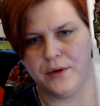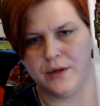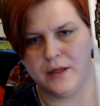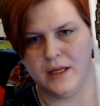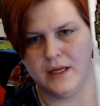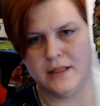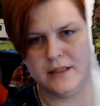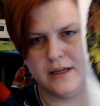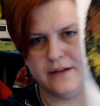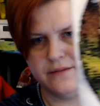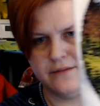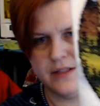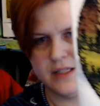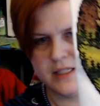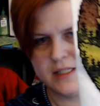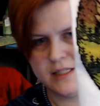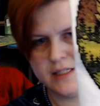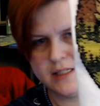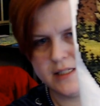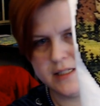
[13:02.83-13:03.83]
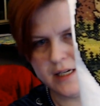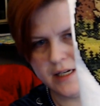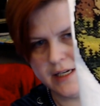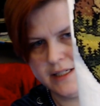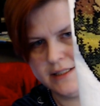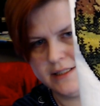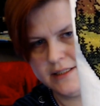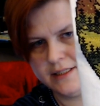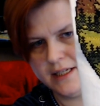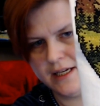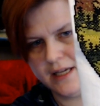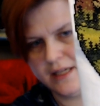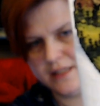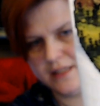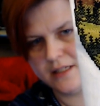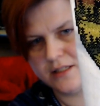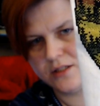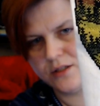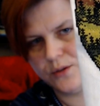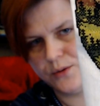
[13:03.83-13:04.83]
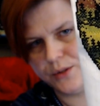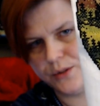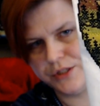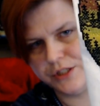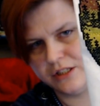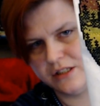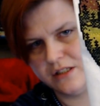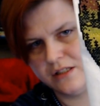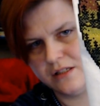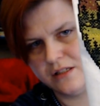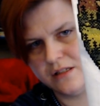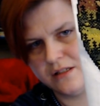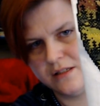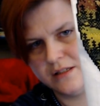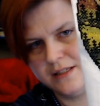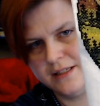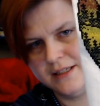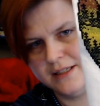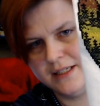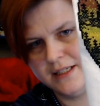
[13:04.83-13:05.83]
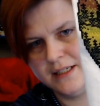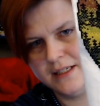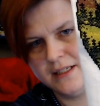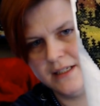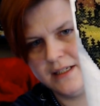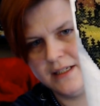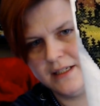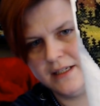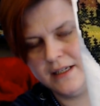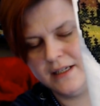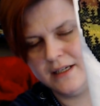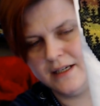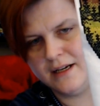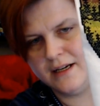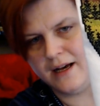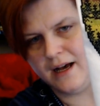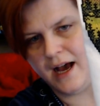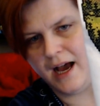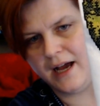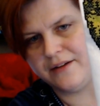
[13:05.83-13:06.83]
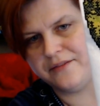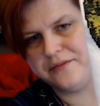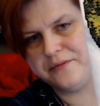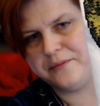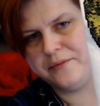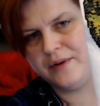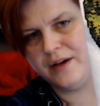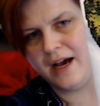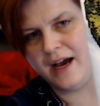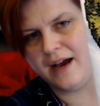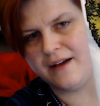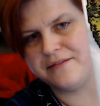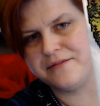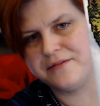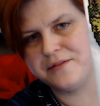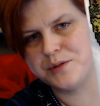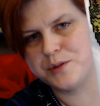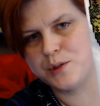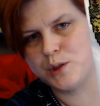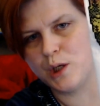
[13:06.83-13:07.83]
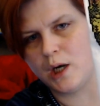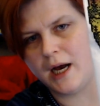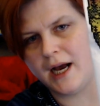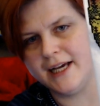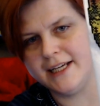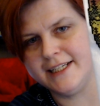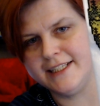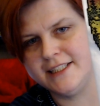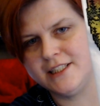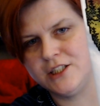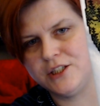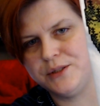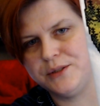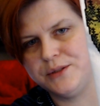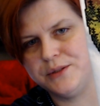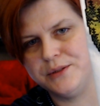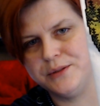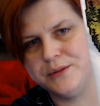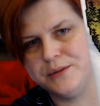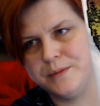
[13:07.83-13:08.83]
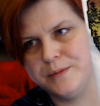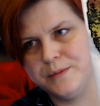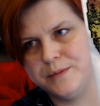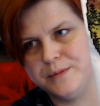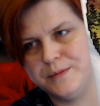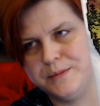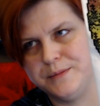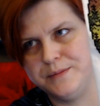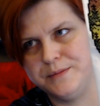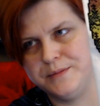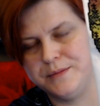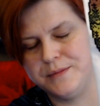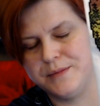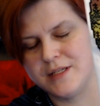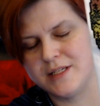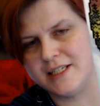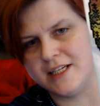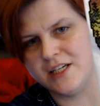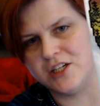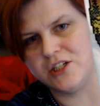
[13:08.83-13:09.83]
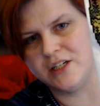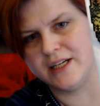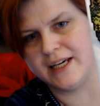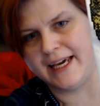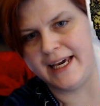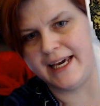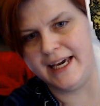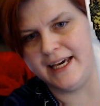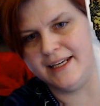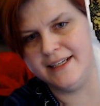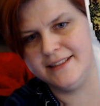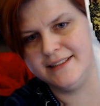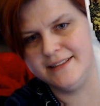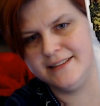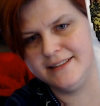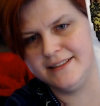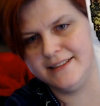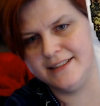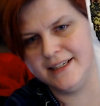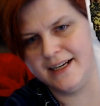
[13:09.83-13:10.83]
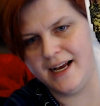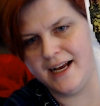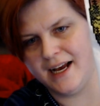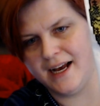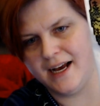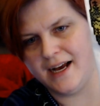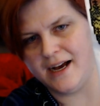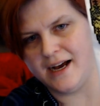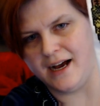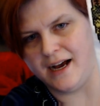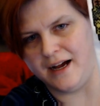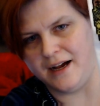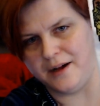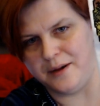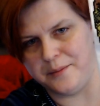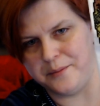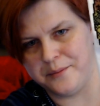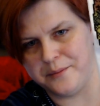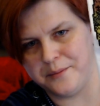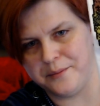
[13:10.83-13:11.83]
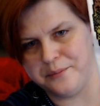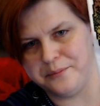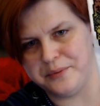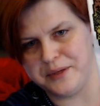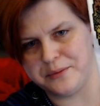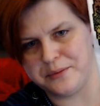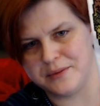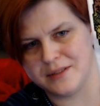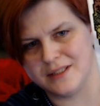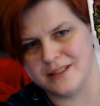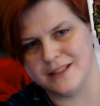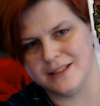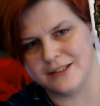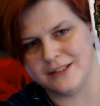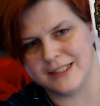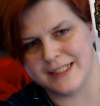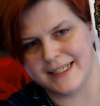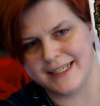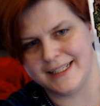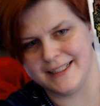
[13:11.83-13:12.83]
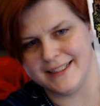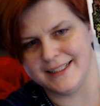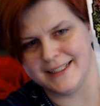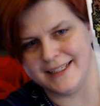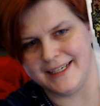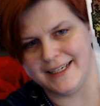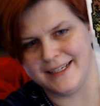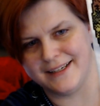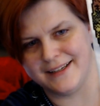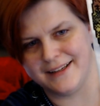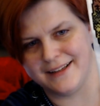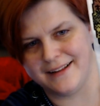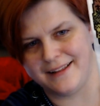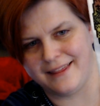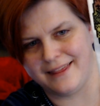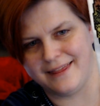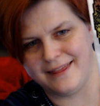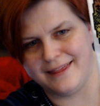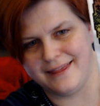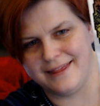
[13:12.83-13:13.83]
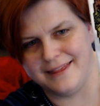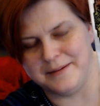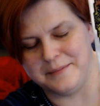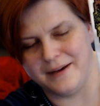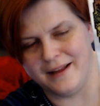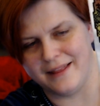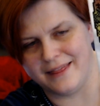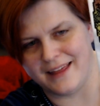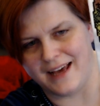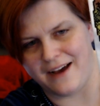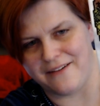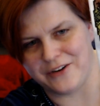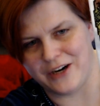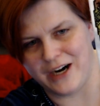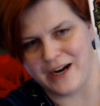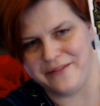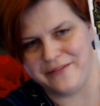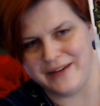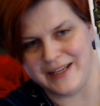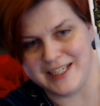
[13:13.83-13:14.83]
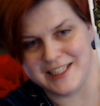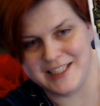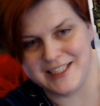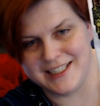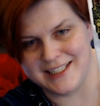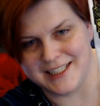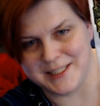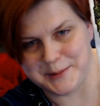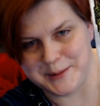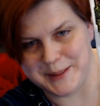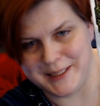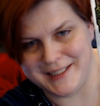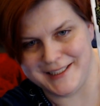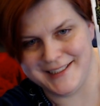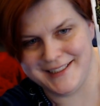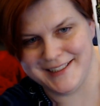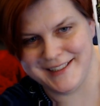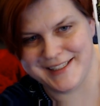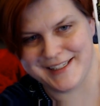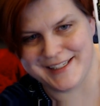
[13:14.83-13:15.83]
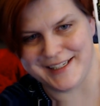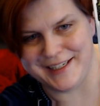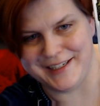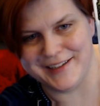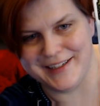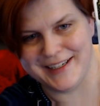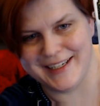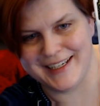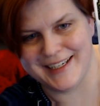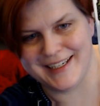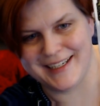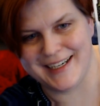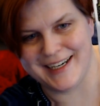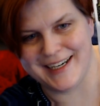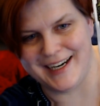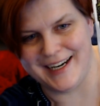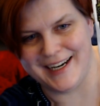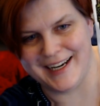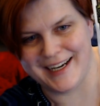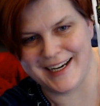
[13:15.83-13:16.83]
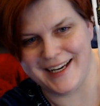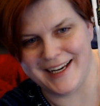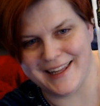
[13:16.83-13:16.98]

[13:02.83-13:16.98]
love this design. It is gorgeous. I've tried to stitch it again, but it was literally like the month after I finished this one. So it kind of got